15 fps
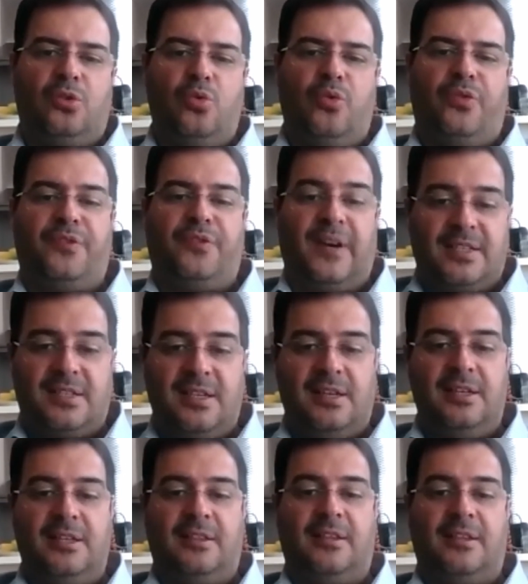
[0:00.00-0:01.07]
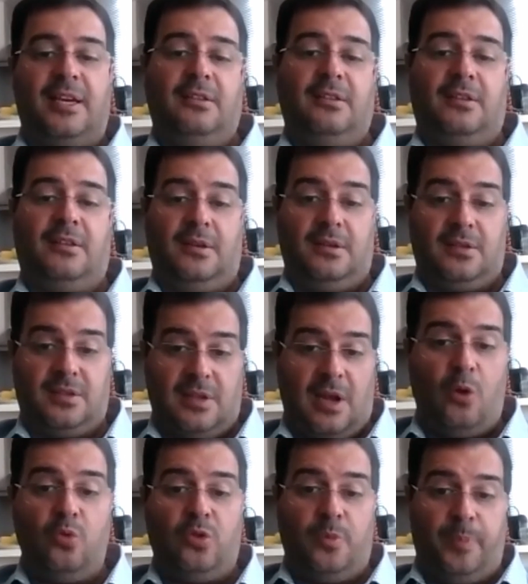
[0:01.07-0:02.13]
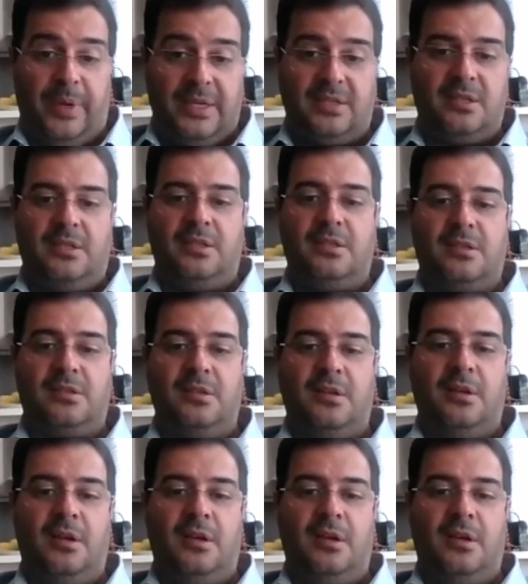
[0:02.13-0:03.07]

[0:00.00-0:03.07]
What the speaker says: to facilitate sound business